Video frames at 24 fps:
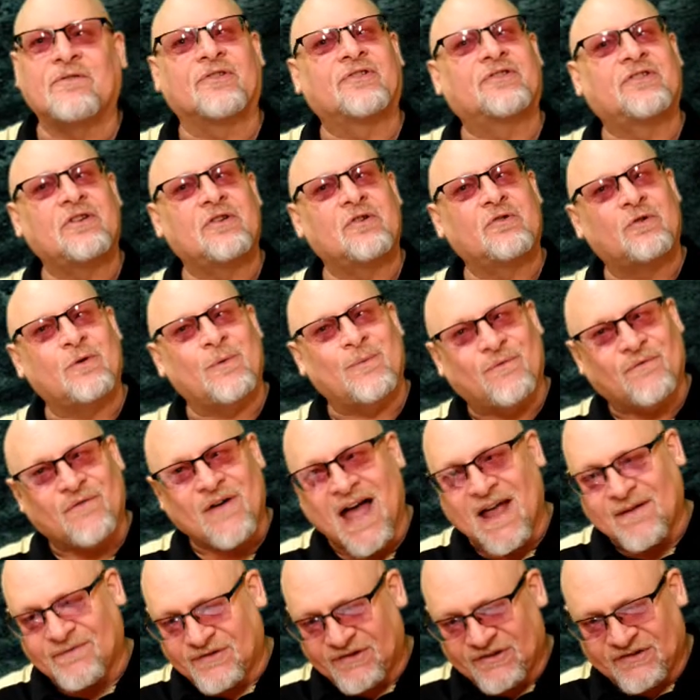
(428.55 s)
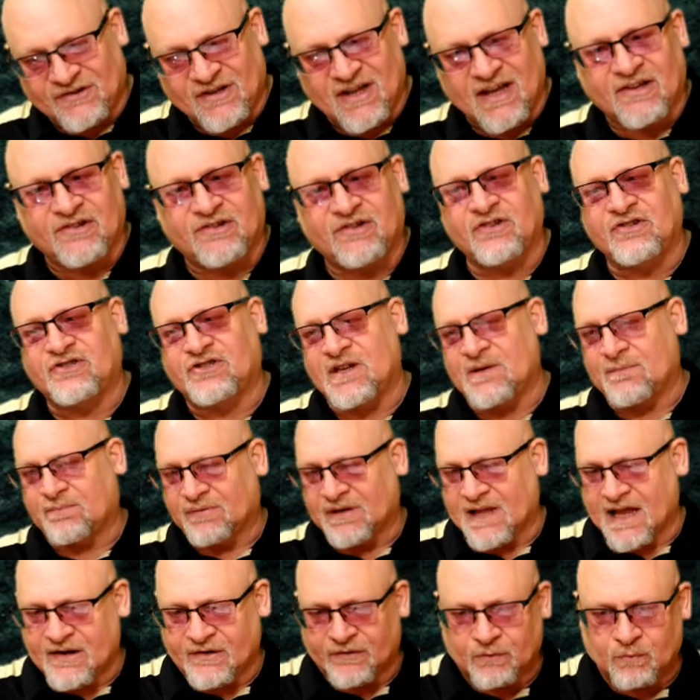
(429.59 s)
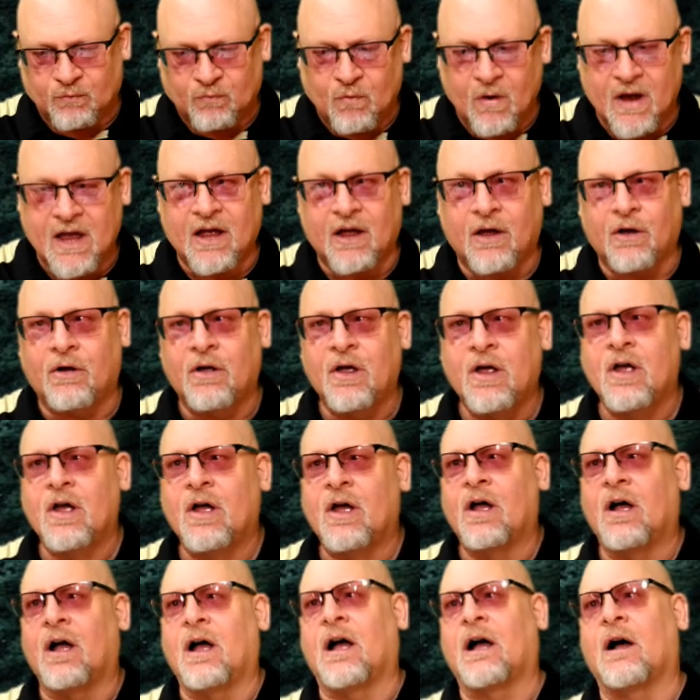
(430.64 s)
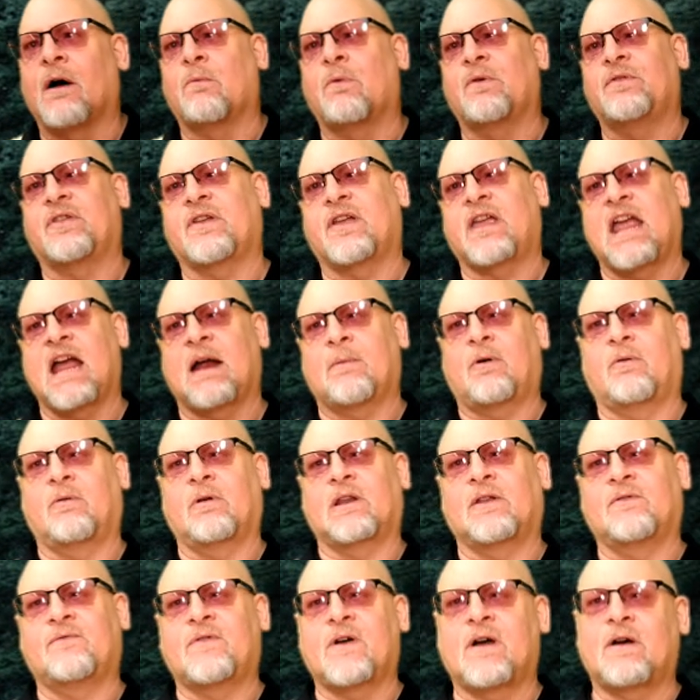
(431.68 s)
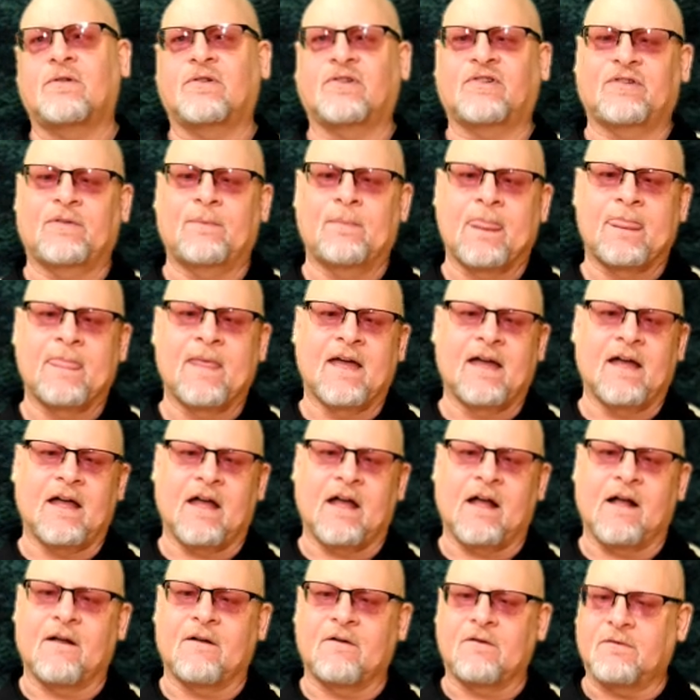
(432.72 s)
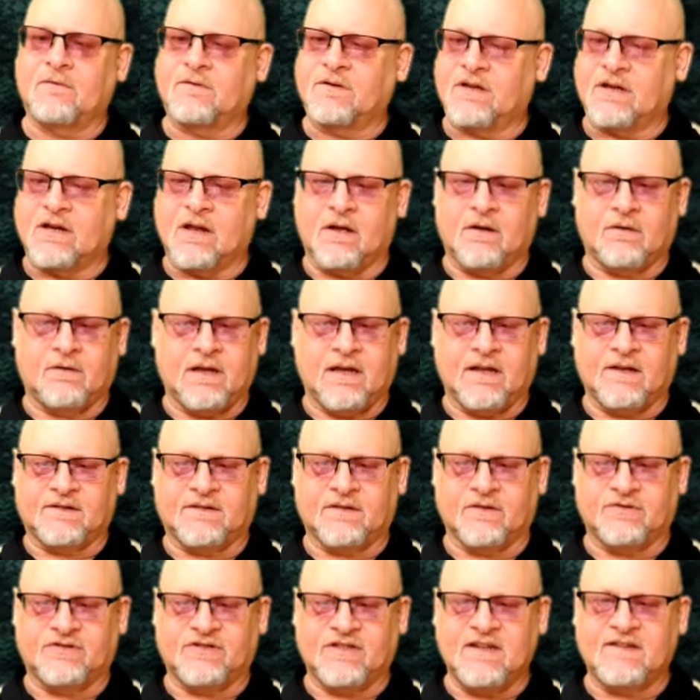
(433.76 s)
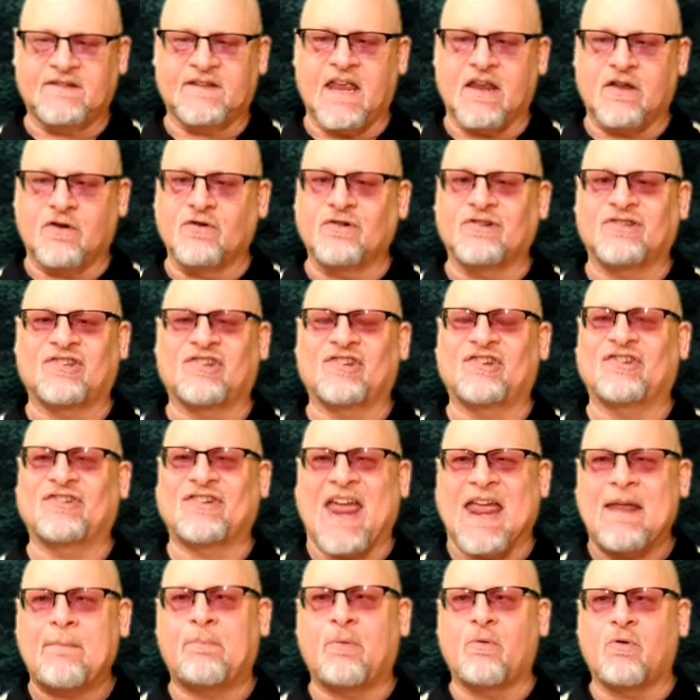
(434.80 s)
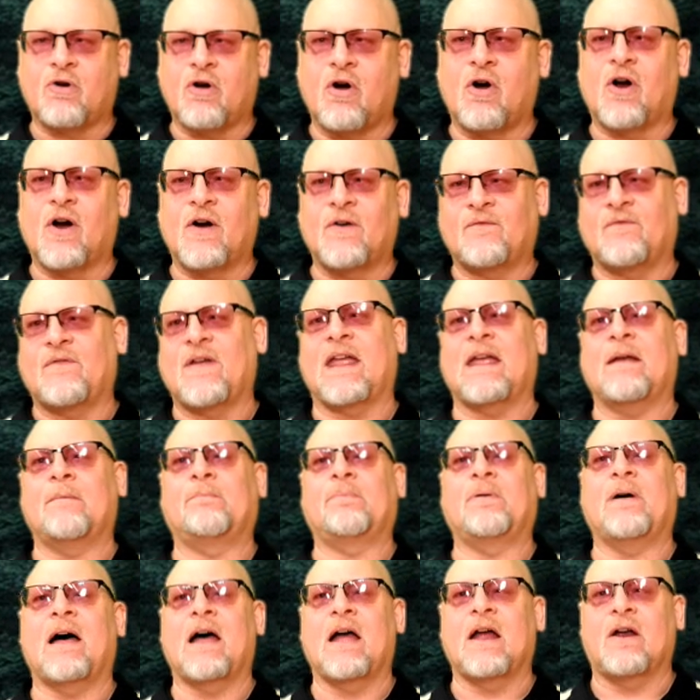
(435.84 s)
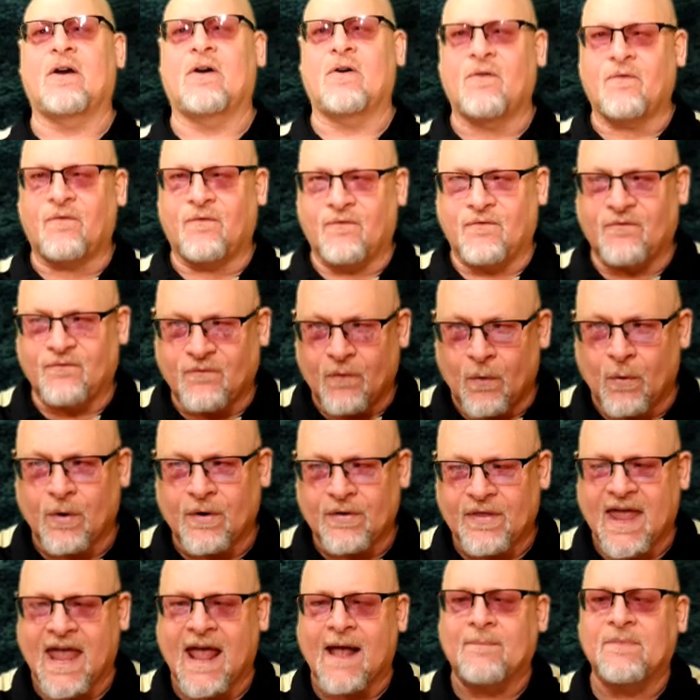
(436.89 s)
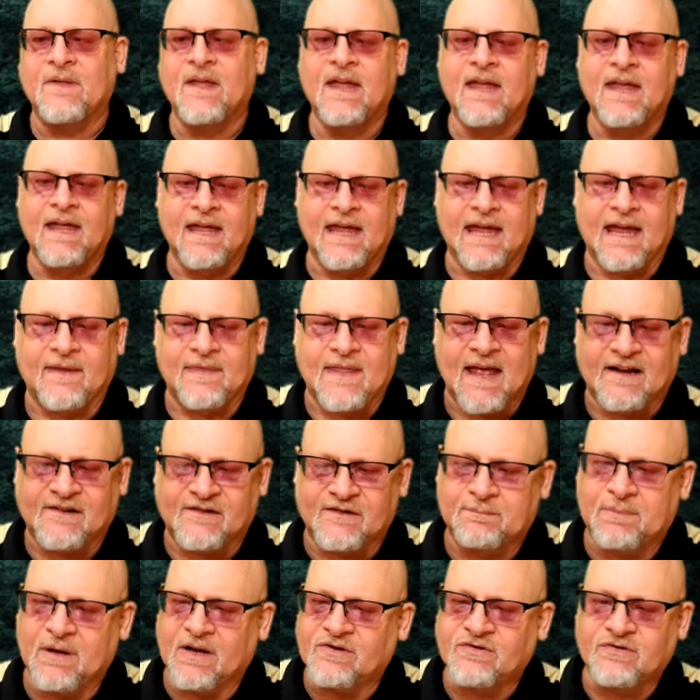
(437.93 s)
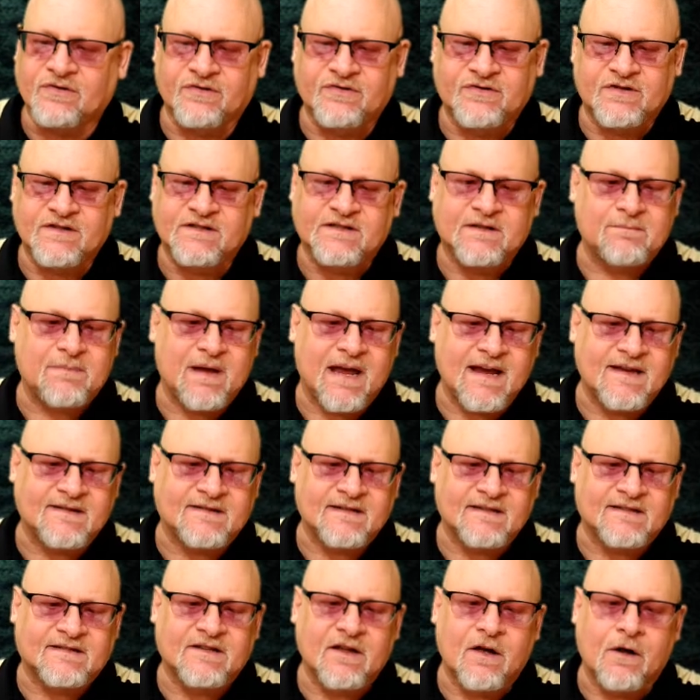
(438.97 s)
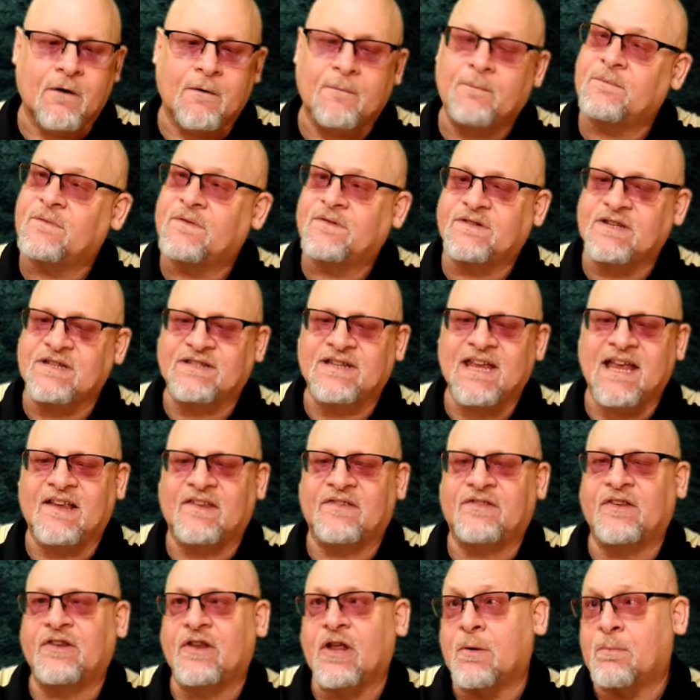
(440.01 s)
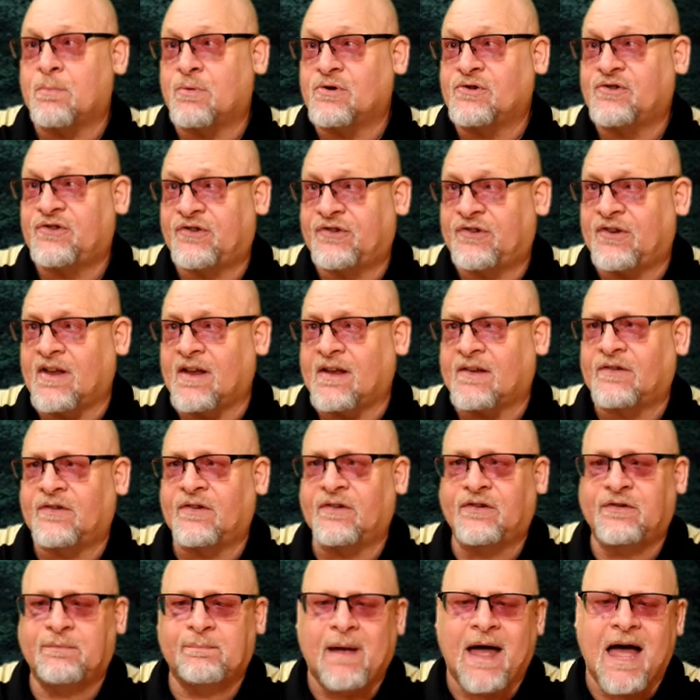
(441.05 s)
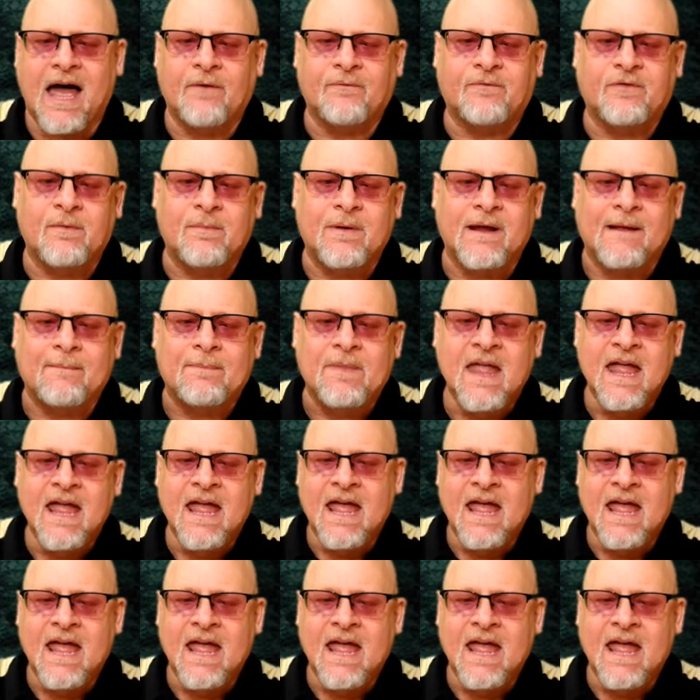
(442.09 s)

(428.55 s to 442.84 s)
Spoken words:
you'll see her in group 5-6. She plays well with the Camarilla votes, and so she's a good staple card vampire for that. And that special is just amazing. So she takes the number 6 spot for me.